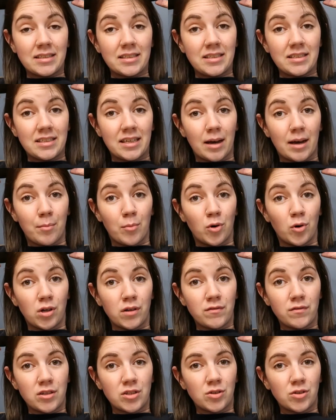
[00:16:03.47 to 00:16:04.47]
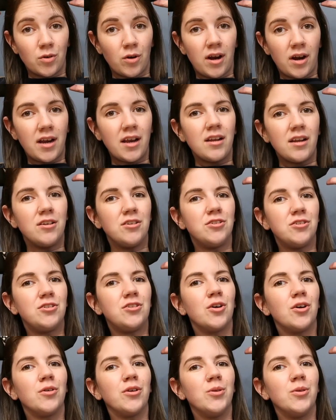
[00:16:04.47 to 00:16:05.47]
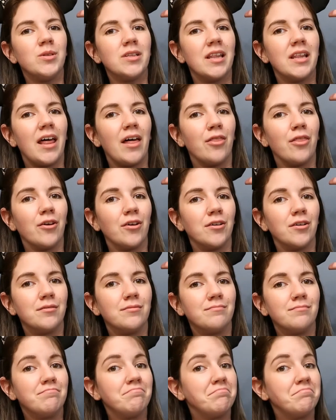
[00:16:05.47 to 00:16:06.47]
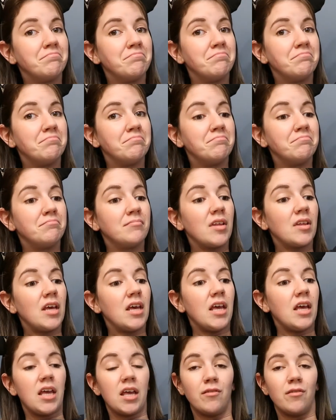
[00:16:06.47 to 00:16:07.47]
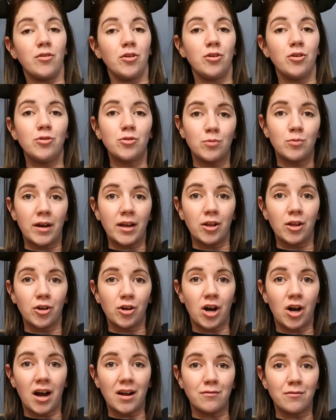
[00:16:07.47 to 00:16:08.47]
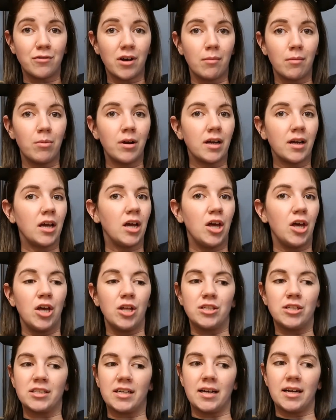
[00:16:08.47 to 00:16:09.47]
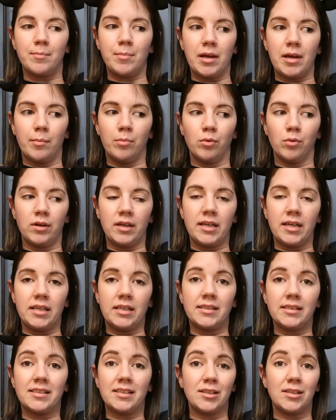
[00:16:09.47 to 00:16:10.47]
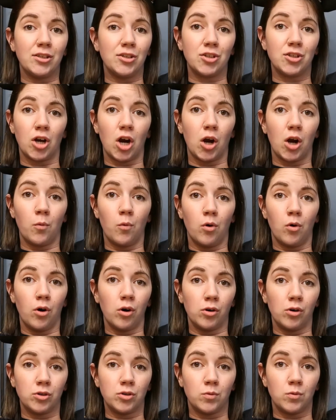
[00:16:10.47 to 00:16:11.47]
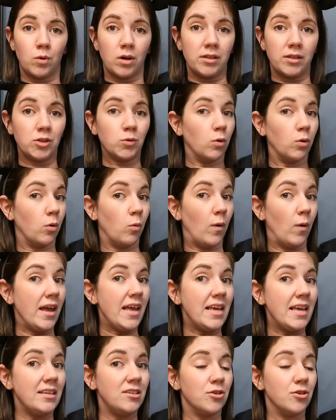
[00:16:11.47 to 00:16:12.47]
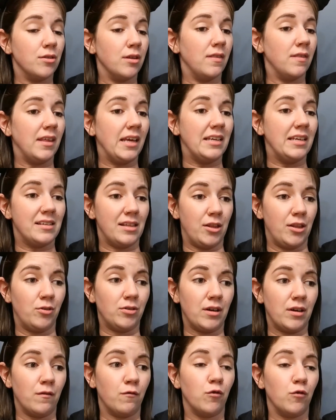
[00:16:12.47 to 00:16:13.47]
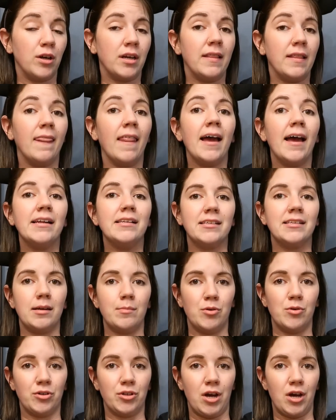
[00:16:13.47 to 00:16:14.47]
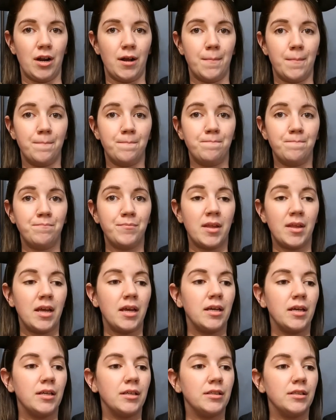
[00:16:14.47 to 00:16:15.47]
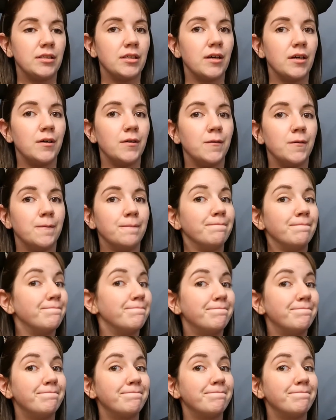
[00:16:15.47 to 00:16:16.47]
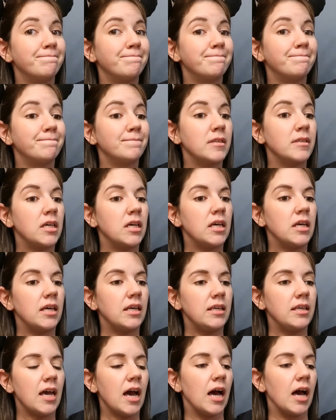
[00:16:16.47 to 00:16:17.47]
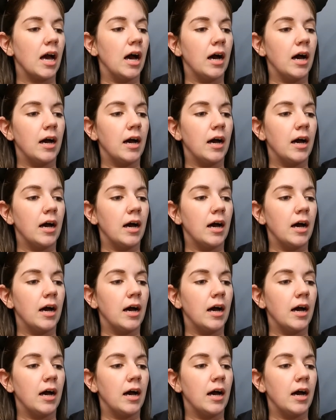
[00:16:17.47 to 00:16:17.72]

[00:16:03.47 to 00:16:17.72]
Yeah, moral of the story, don't use leather. If you use regular cotton fabric, it's gonna be a breeze. The Star Wars ones were way easier than these, and those have freaking lightsabers on them. So, yeah,